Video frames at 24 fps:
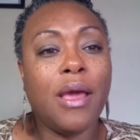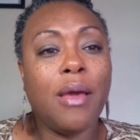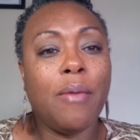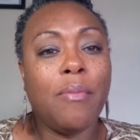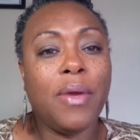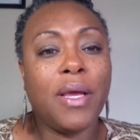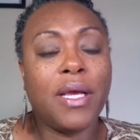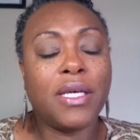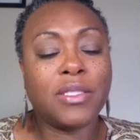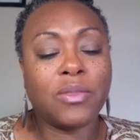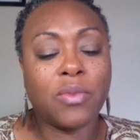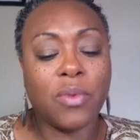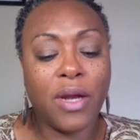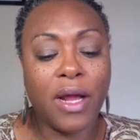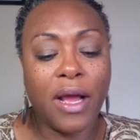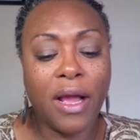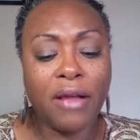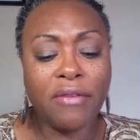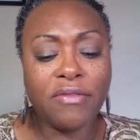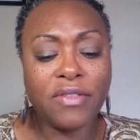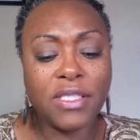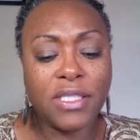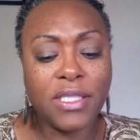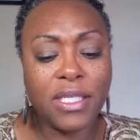because what I
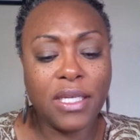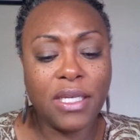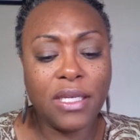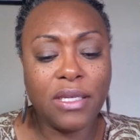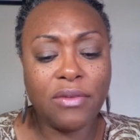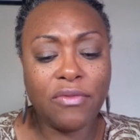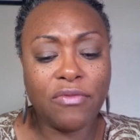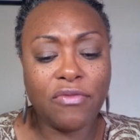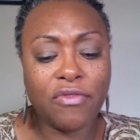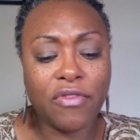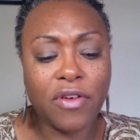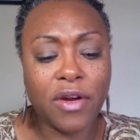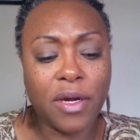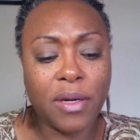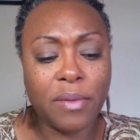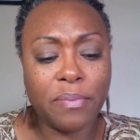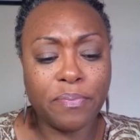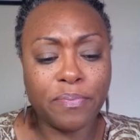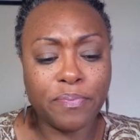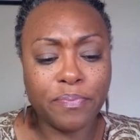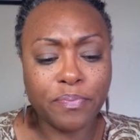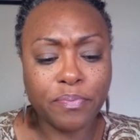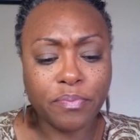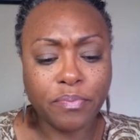have seen
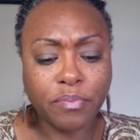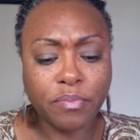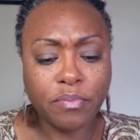from